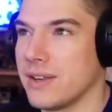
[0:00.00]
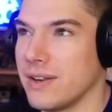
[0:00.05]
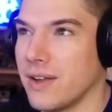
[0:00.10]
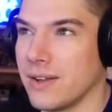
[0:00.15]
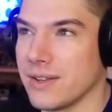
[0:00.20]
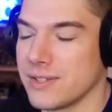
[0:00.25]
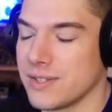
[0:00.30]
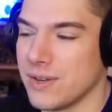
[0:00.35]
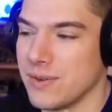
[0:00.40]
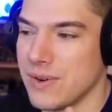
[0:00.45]

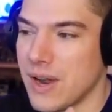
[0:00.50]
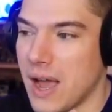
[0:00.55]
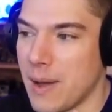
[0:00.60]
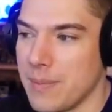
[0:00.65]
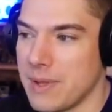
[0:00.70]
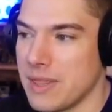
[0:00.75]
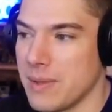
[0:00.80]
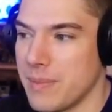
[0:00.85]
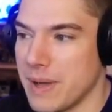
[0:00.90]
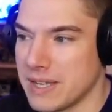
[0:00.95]
also not
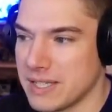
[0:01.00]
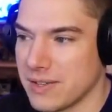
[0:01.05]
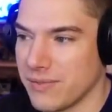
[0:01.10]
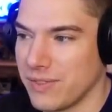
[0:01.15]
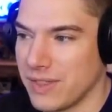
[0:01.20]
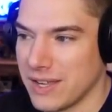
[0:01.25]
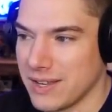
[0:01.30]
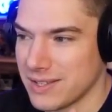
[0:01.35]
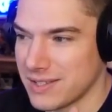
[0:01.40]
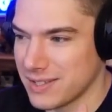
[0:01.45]
be the best of
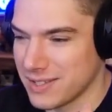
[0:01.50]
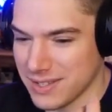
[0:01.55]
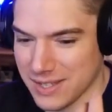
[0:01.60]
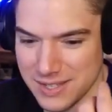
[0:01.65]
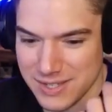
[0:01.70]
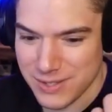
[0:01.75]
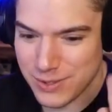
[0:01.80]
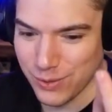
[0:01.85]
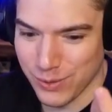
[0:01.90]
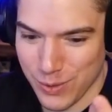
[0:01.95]
things because they
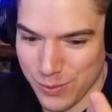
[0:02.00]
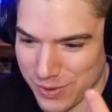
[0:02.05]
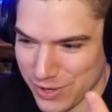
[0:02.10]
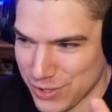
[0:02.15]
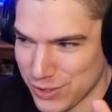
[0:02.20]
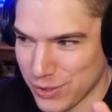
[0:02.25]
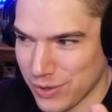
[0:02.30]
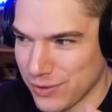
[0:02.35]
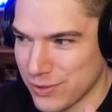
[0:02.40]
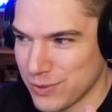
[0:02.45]
still don't want to show off